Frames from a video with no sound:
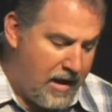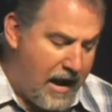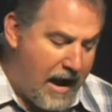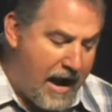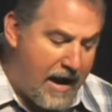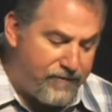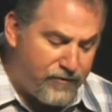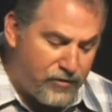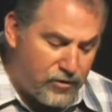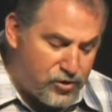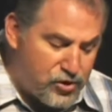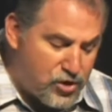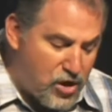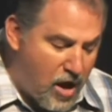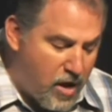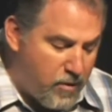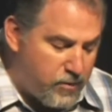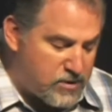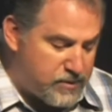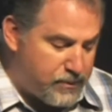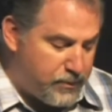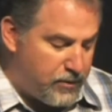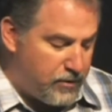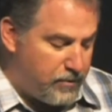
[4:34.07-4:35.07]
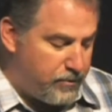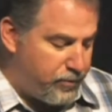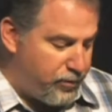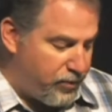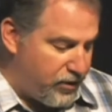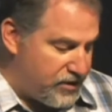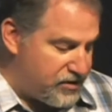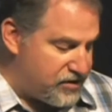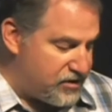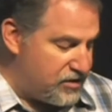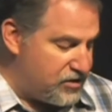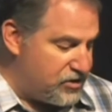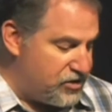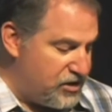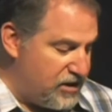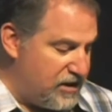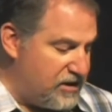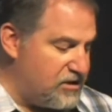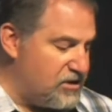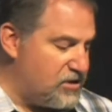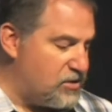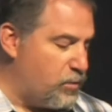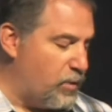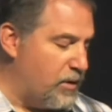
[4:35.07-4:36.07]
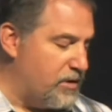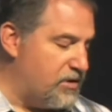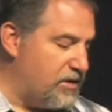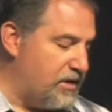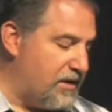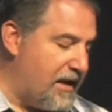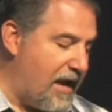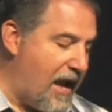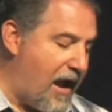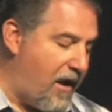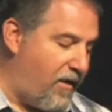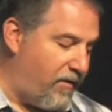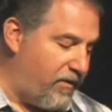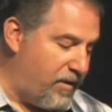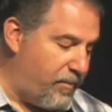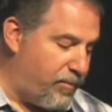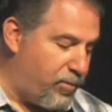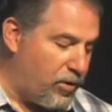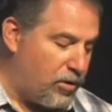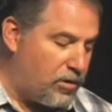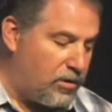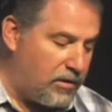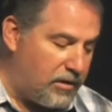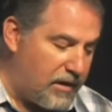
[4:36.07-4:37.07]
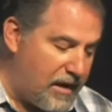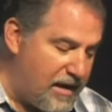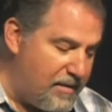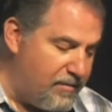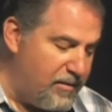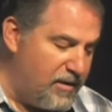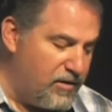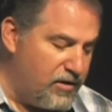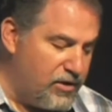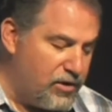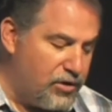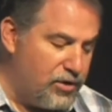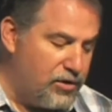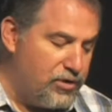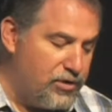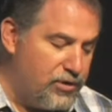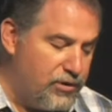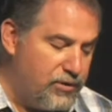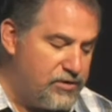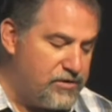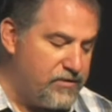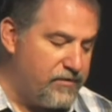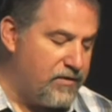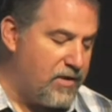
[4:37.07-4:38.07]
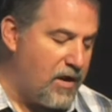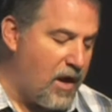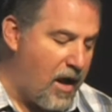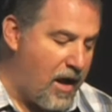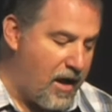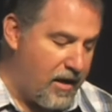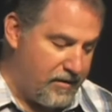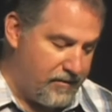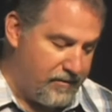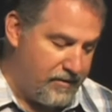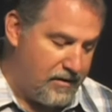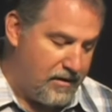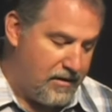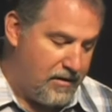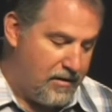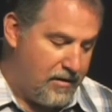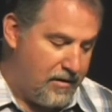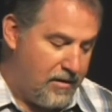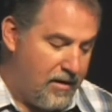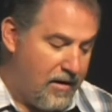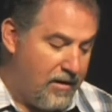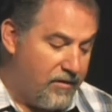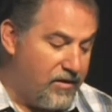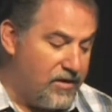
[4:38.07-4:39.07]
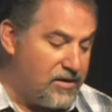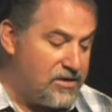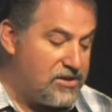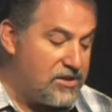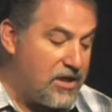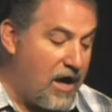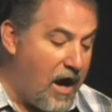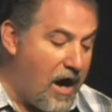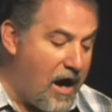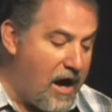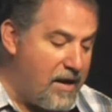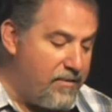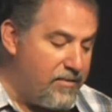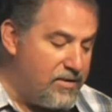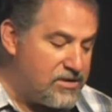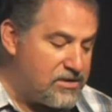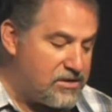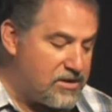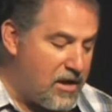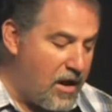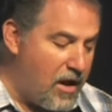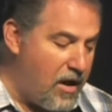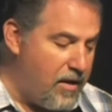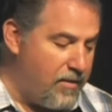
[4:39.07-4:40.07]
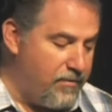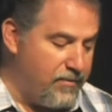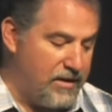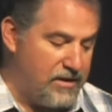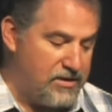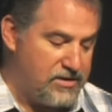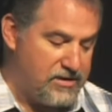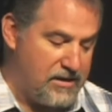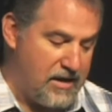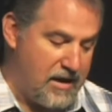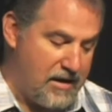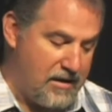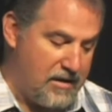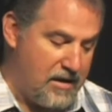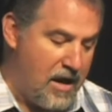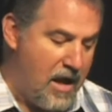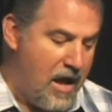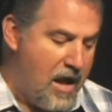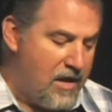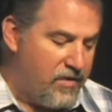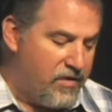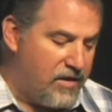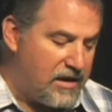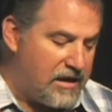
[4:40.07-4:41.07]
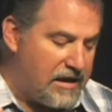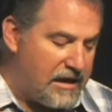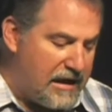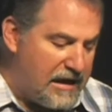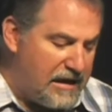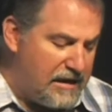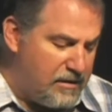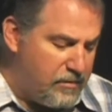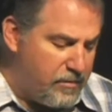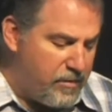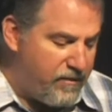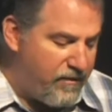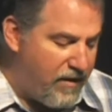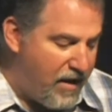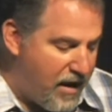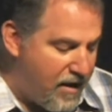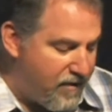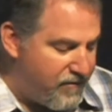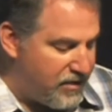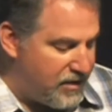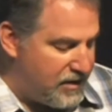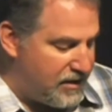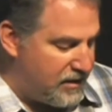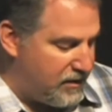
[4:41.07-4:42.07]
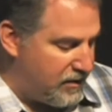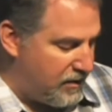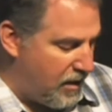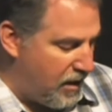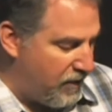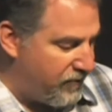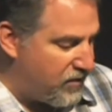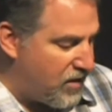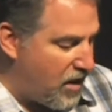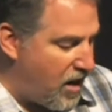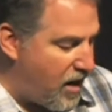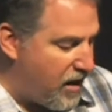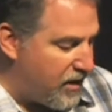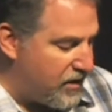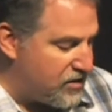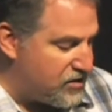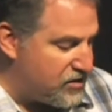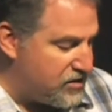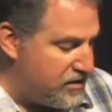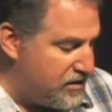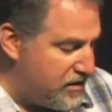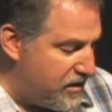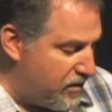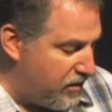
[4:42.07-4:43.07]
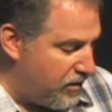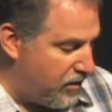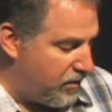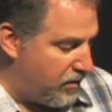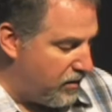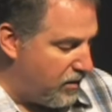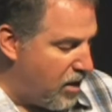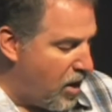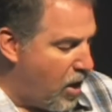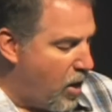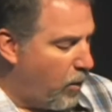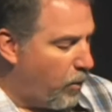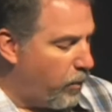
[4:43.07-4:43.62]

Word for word: After John was put in prison, Jesus went to Galilee proclaiming the good news of God. The time has come, he said. The kingdom of heaven of God is near.